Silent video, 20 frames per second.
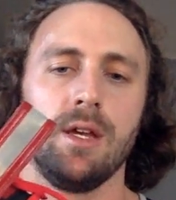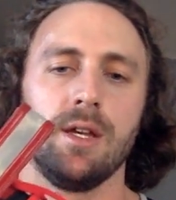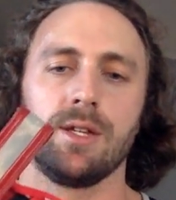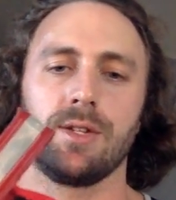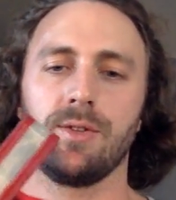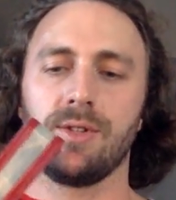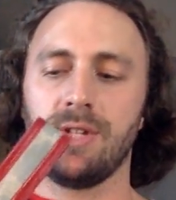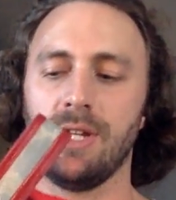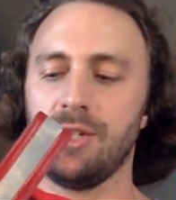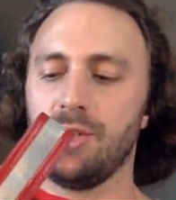
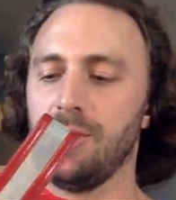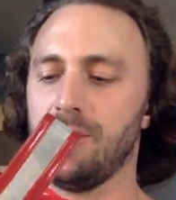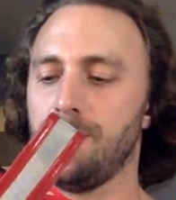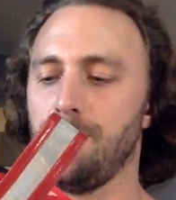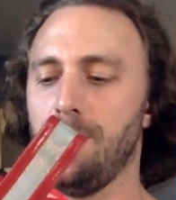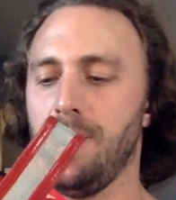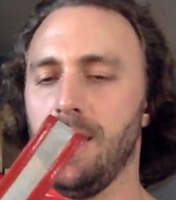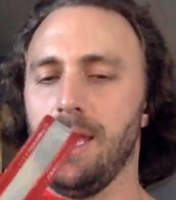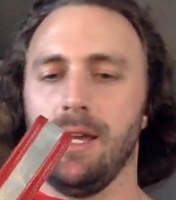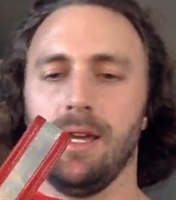So essentially,
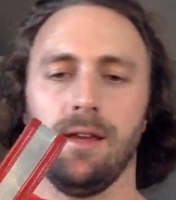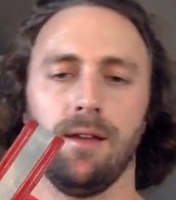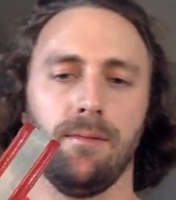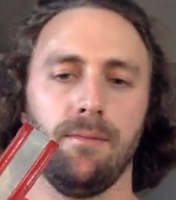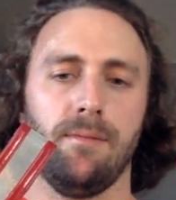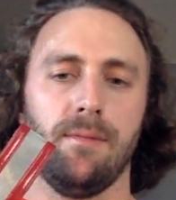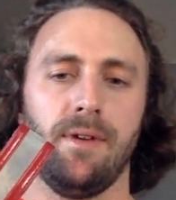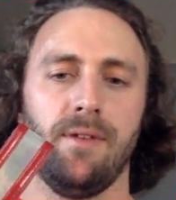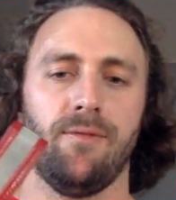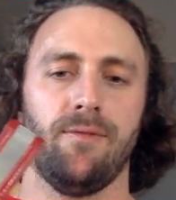to me,
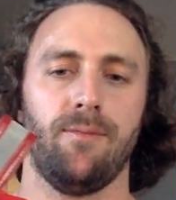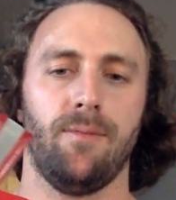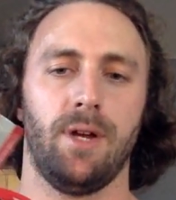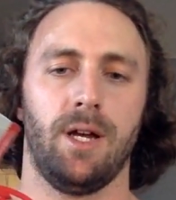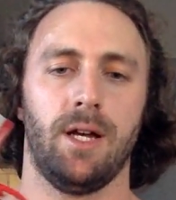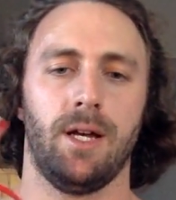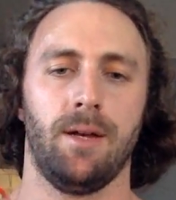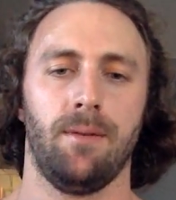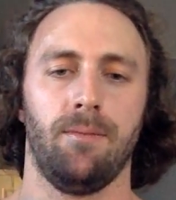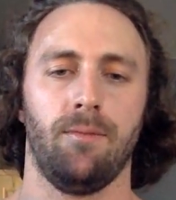
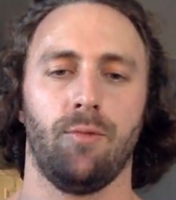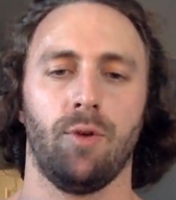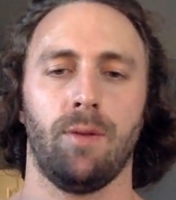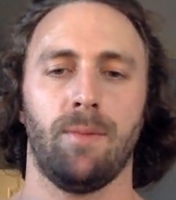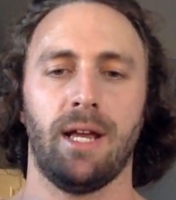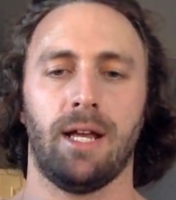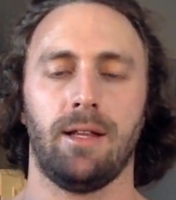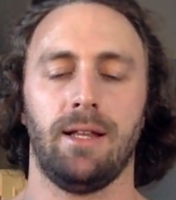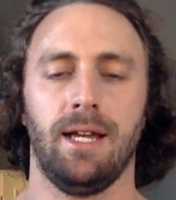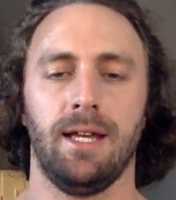um, one
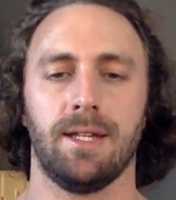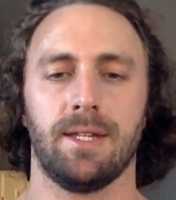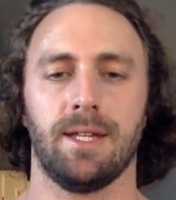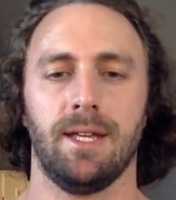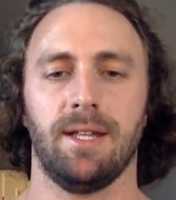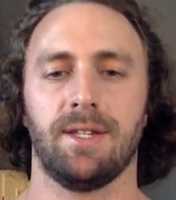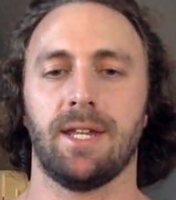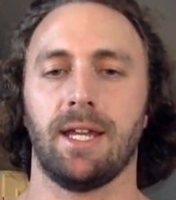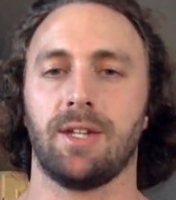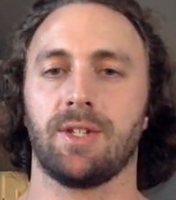of my clients
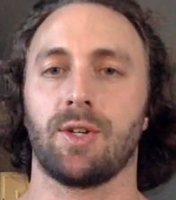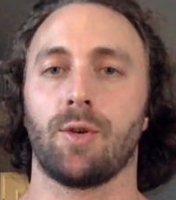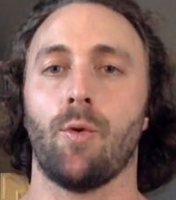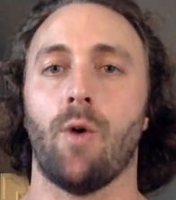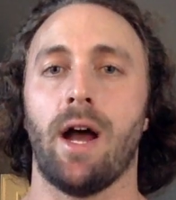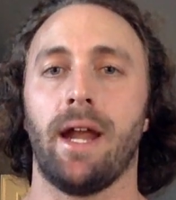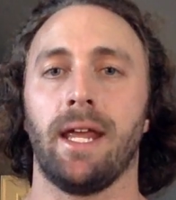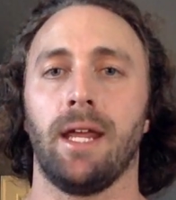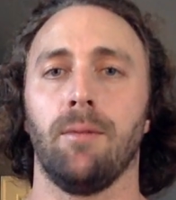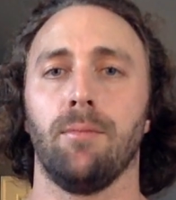said it's like
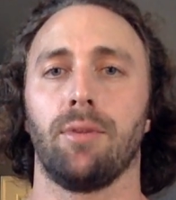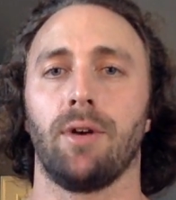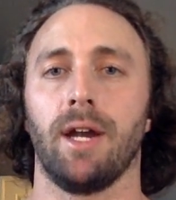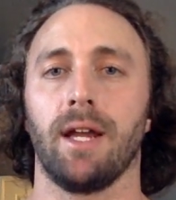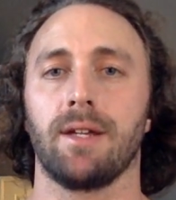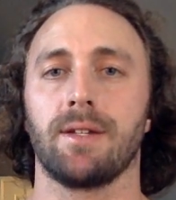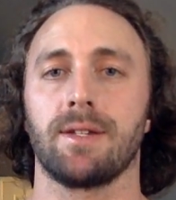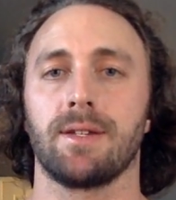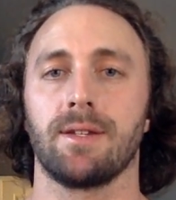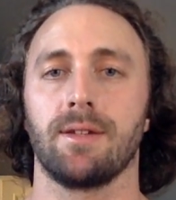squatting in
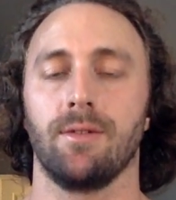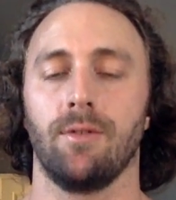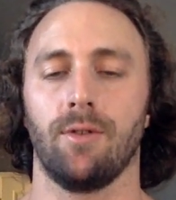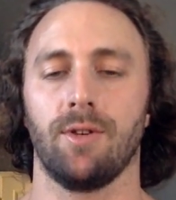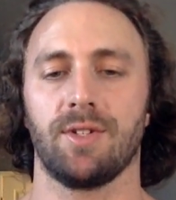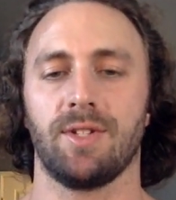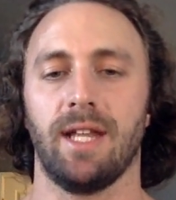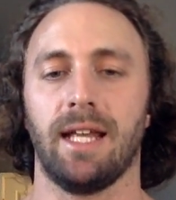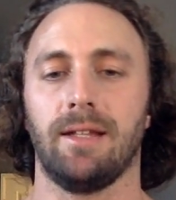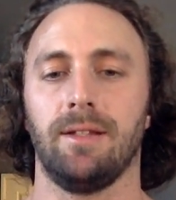bricks,
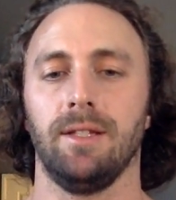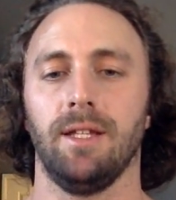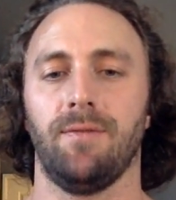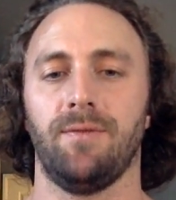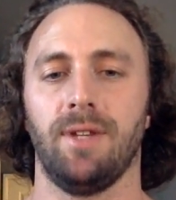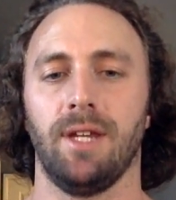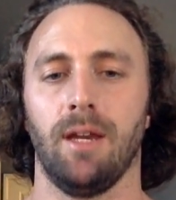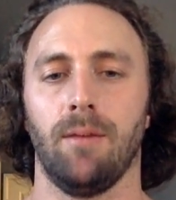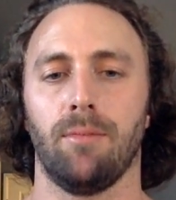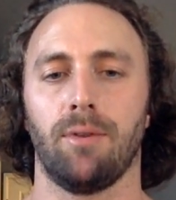or it's like
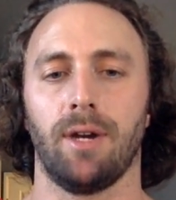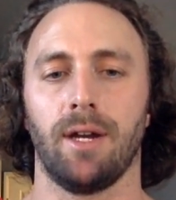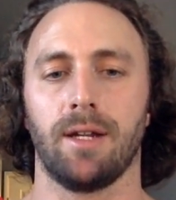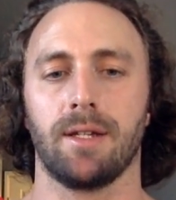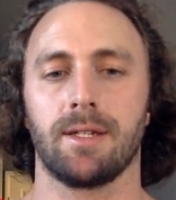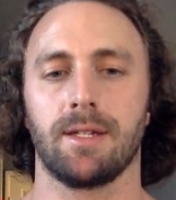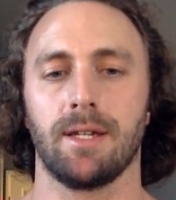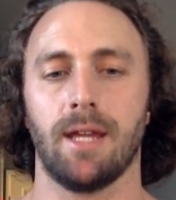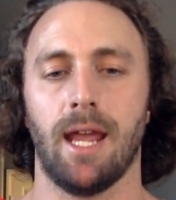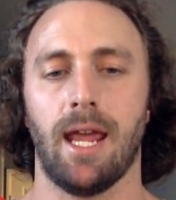lifting in
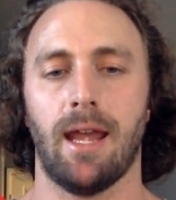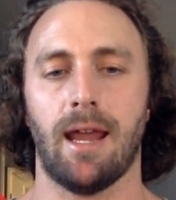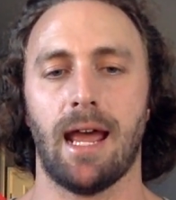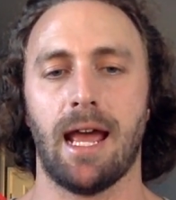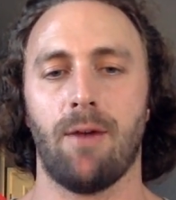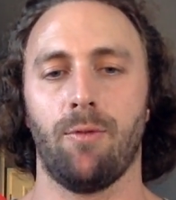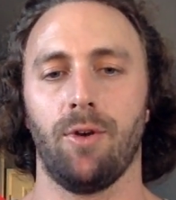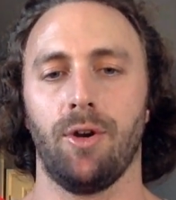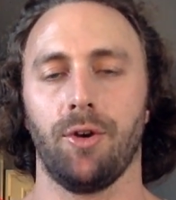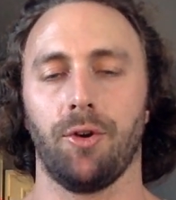bricks, and
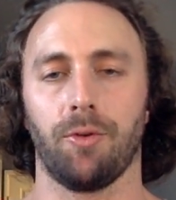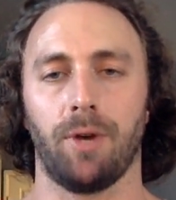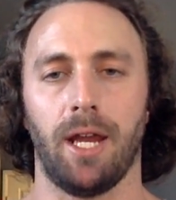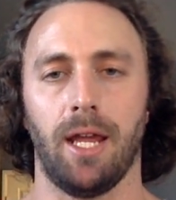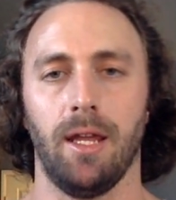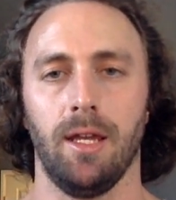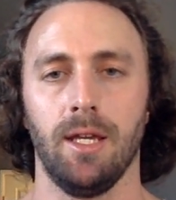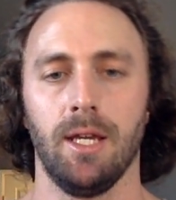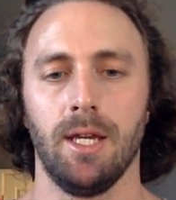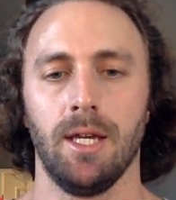I would
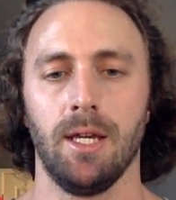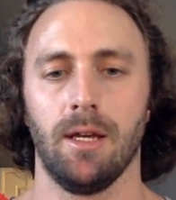agree.